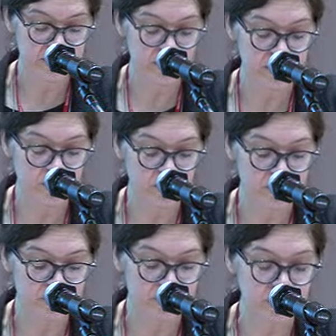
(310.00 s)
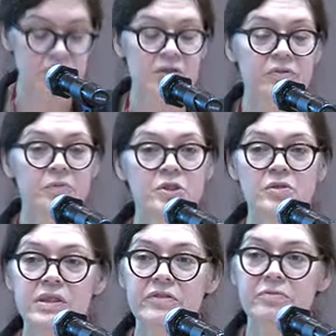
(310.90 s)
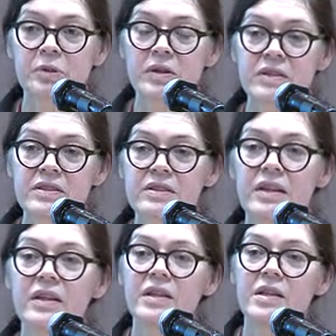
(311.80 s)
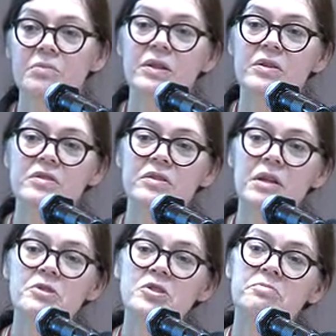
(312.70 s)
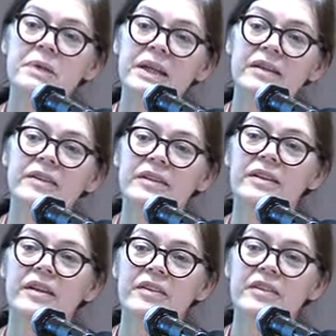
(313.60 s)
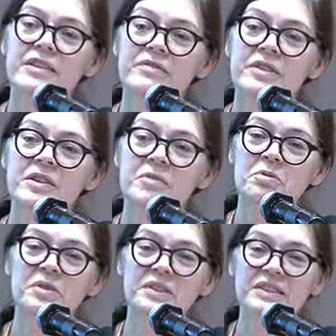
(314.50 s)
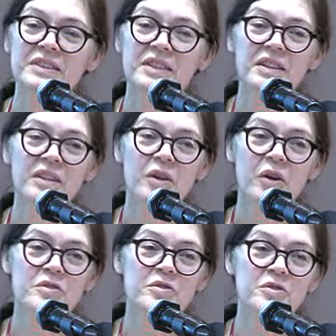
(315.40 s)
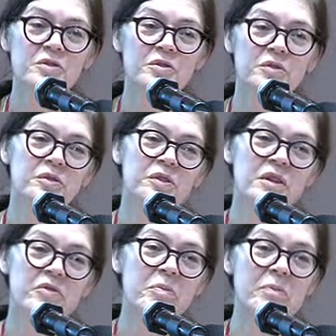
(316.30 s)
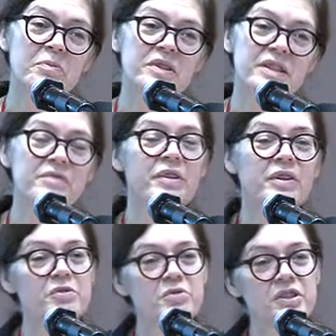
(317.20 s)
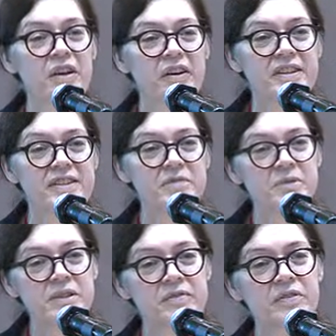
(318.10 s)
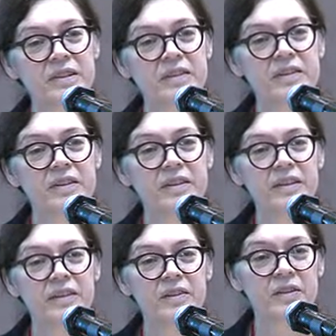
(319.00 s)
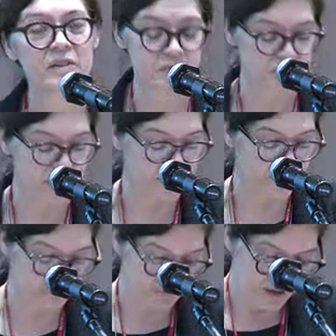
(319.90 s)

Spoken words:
With the involvement also from Joseph Beuys, but also Namjoon Paik. I think it's very important also to remember this very crucial artist specifically here in Korea.